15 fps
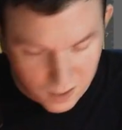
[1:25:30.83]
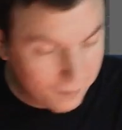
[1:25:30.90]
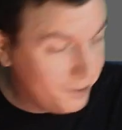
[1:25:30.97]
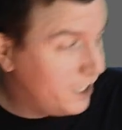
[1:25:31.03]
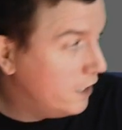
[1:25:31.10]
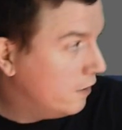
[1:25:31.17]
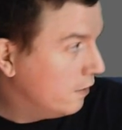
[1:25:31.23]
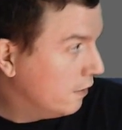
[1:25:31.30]

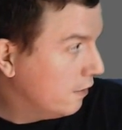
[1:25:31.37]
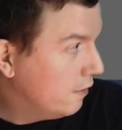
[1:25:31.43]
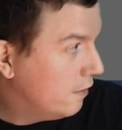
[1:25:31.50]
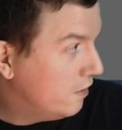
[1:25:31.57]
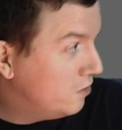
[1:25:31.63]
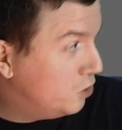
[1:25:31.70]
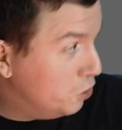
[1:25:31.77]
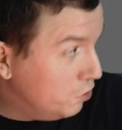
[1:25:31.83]
mean,
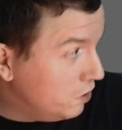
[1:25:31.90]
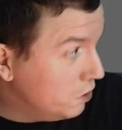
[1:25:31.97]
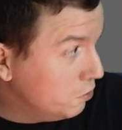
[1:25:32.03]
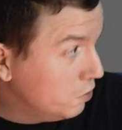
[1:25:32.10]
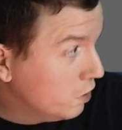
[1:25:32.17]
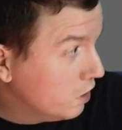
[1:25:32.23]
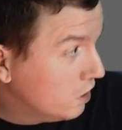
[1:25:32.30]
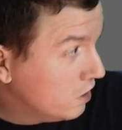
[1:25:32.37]
do
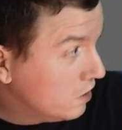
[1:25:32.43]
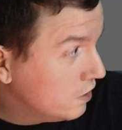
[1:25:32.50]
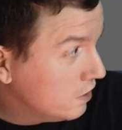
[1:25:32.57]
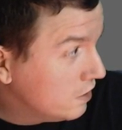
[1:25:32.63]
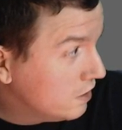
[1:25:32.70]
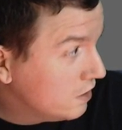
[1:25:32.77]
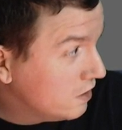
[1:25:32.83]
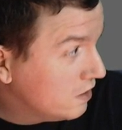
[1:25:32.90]
you?
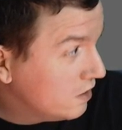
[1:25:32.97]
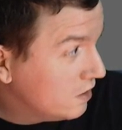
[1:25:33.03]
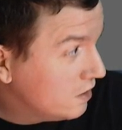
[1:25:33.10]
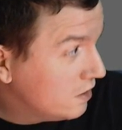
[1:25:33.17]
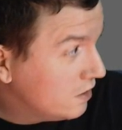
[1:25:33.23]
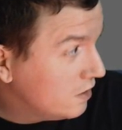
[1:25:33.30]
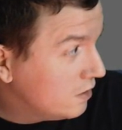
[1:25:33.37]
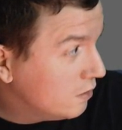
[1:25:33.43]

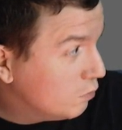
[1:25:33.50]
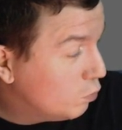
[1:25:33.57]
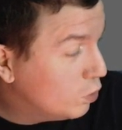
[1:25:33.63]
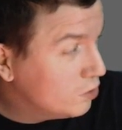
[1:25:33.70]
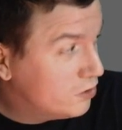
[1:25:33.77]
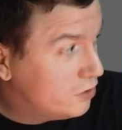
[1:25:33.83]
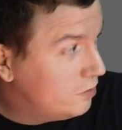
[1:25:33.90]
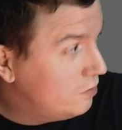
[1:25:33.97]

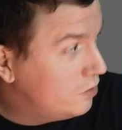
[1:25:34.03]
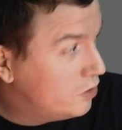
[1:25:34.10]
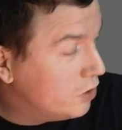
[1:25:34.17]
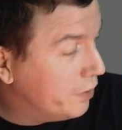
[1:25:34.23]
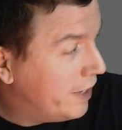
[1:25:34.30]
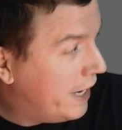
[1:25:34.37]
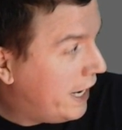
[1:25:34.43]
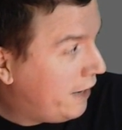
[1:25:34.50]
Well,
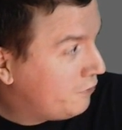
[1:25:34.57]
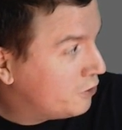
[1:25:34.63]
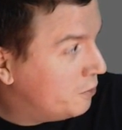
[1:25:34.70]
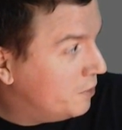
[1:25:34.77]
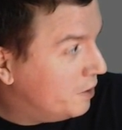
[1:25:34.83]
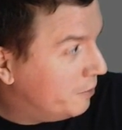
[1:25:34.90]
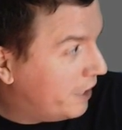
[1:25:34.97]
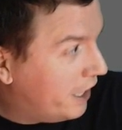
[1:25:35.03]
don't get after
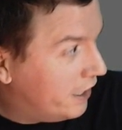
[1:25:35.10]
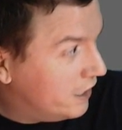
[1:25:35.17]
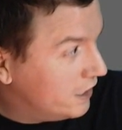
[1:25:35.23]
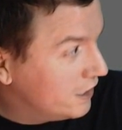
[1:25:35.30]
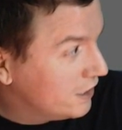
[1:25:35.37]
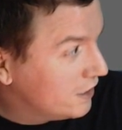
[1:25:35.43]
me about it.